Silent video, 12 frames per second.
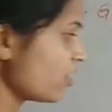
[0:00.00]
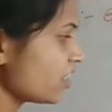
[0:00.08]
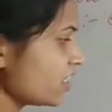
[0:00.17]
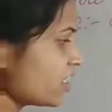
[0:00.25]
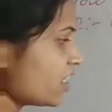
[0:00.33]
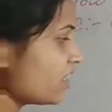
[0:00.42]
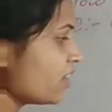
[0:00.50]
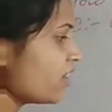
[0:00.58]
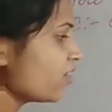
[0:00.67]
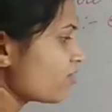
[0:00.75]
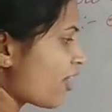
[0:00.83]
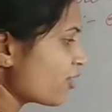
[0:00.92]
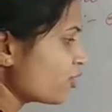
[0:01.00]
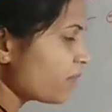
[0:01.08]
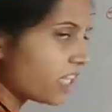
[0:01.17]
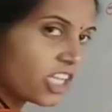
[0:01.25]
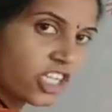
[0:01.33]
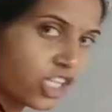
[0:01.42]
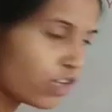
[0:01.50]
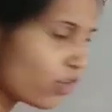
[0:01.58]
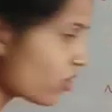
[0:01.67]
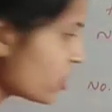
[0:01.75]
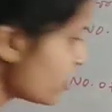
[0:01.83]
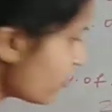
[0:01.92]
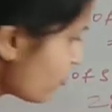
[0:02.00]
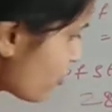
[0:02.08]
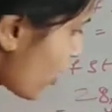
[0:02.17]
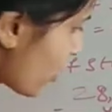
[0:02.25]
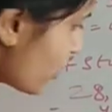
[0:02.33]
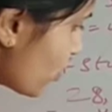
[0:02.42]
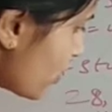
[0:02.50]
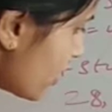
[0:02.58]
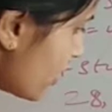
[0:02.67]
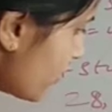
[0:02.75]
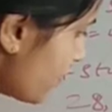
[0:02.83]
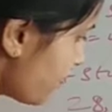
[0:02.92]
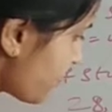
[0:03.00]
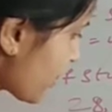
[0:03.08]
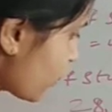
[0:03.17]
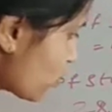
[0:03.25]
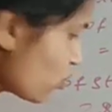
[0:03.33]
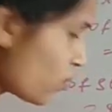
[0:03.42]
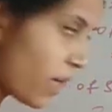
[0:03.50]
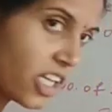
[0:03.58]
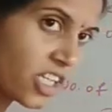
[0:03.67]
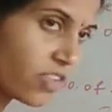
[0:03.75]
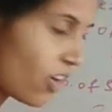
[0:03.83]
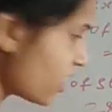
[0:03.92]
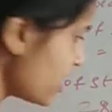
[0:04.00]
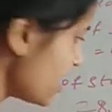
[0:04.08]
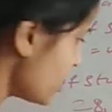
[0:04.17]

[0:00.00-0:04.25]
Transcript: Here 5 minus 0 is 5 only. 2 minus 1 is